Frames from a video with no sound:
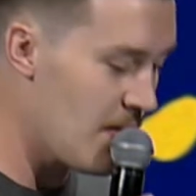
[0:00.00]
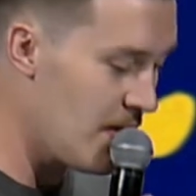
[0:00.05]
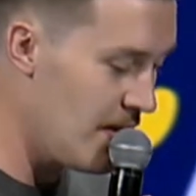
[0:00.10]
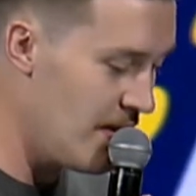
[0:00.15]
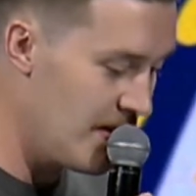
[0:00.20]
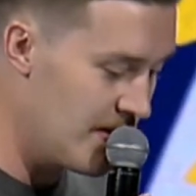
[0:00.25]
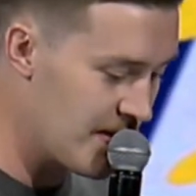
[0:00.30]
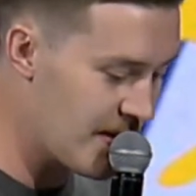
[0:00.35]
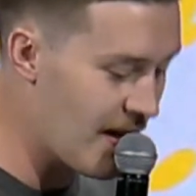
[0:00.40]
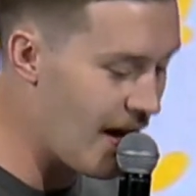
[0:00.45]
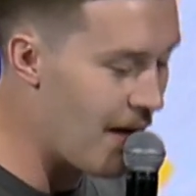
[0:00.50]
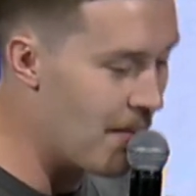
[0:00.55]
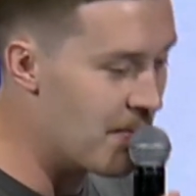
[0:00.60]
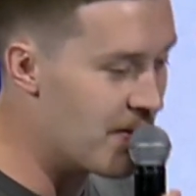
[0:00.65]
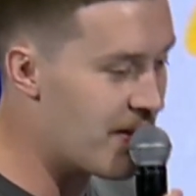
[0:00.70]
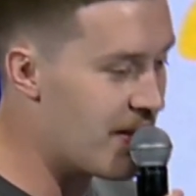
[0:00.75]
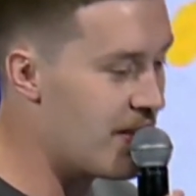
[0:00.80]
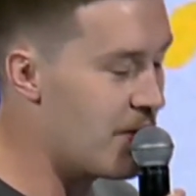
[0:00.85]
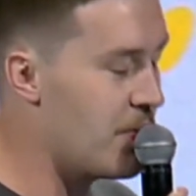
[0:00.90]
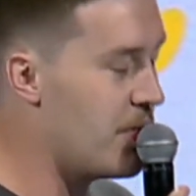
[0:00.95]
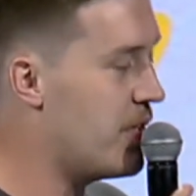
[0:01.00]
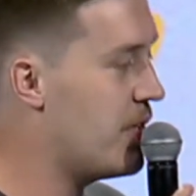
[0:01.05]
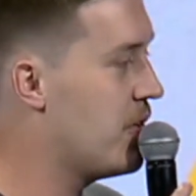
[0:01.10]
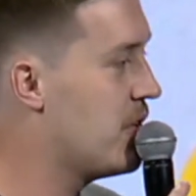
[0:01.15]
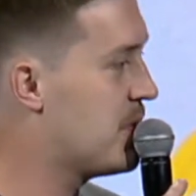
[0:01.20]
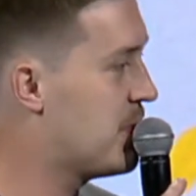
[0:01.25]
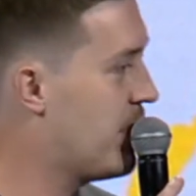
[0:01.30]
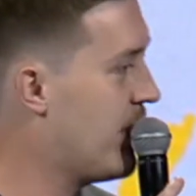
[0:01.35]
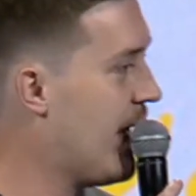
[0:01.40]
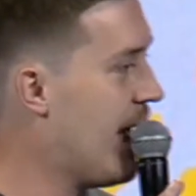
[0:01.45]
is a common thing that we
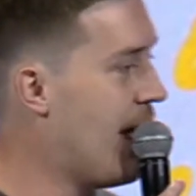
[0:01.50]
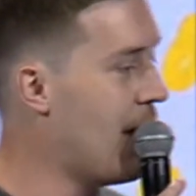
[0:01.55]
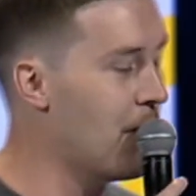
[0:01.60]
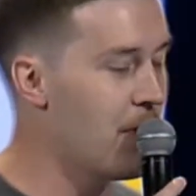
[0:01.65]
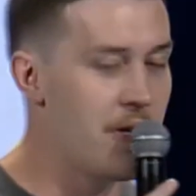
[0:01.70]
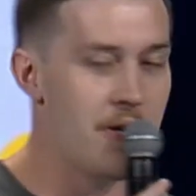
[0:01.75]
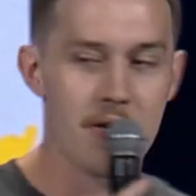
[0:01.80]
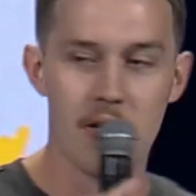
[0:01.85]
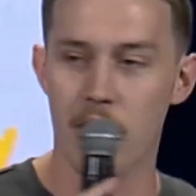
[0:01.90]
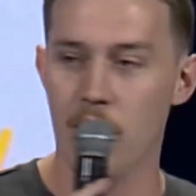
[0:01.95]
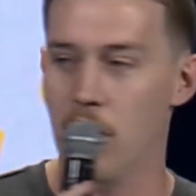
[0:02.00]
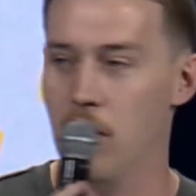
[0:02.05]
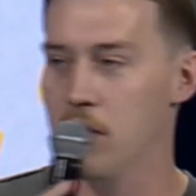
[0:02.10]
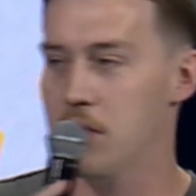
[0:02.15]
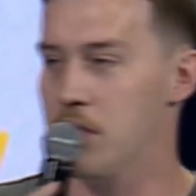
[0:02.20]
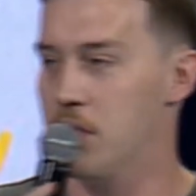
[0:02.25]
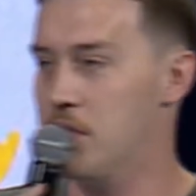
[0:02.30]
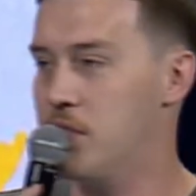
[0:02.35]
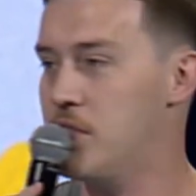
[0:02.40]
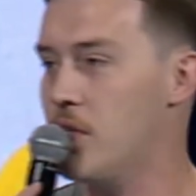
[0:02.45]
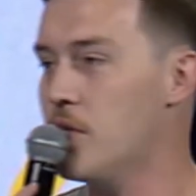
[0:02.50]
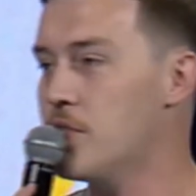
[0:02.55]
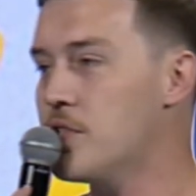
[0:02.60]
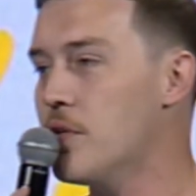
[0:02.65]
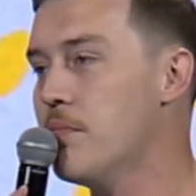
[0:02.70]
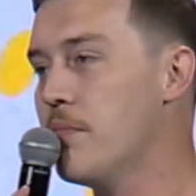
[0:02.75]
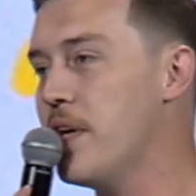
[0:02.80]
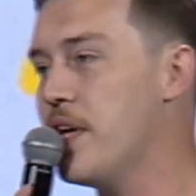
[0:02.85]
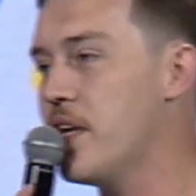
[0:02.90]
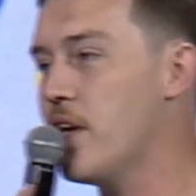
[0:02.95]
use, but how many of you know also
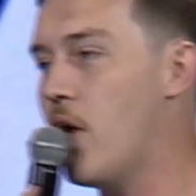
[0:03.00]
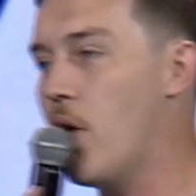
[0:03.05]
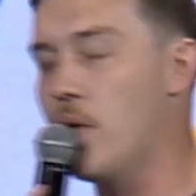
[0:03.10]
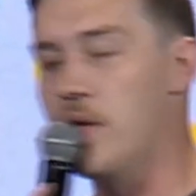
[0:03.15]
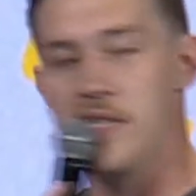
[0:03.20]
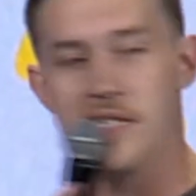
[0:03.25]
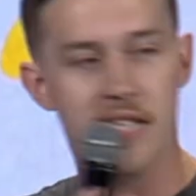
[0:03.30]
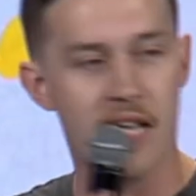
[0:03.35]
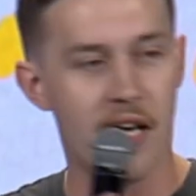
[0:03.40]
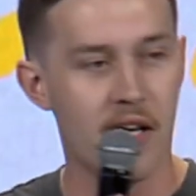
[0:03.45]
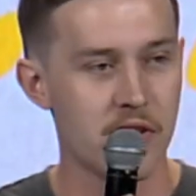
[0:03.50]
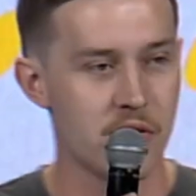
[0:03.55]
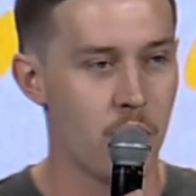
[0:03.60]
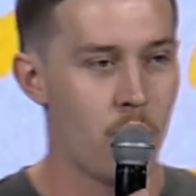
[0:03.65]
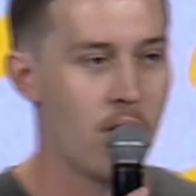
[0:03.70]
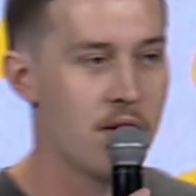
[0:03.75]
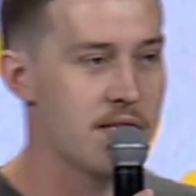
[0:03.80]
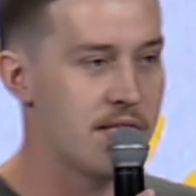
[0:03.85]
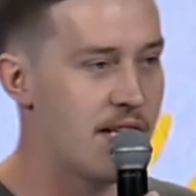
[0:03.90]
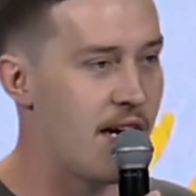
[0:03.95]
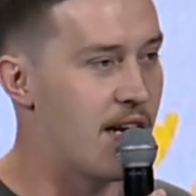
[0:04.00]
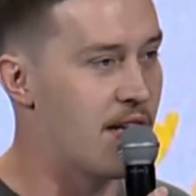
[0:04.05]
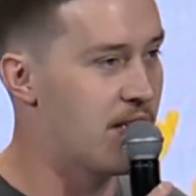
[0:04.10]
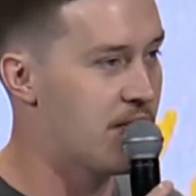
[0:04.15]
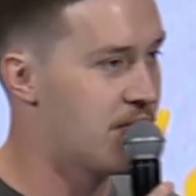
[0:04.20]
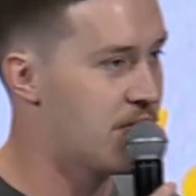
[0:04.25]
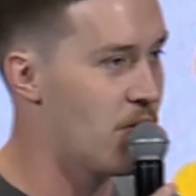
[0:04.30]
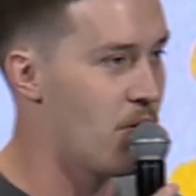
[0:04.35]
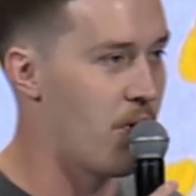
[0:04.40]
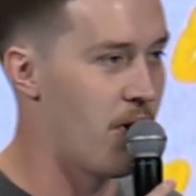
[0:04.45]
social media only tells one side of the
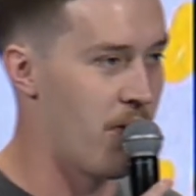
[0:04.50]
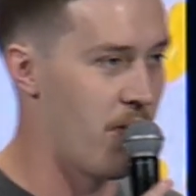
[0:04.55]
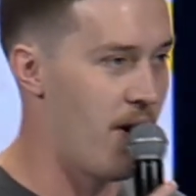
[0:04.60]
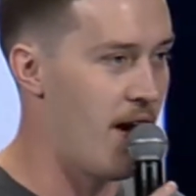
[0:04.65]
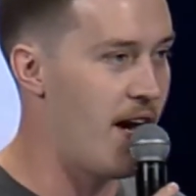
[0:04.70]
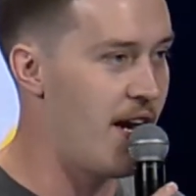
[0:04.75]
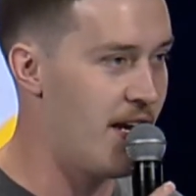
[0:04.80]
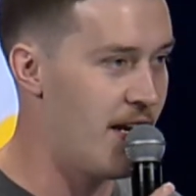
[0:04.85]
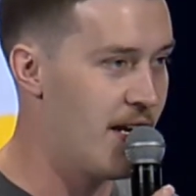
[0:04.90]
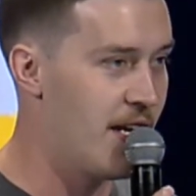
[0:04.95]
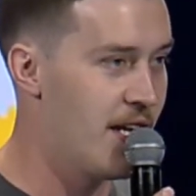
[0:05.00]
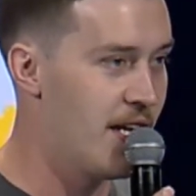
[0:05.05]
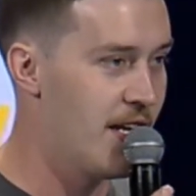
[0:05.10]
story, right?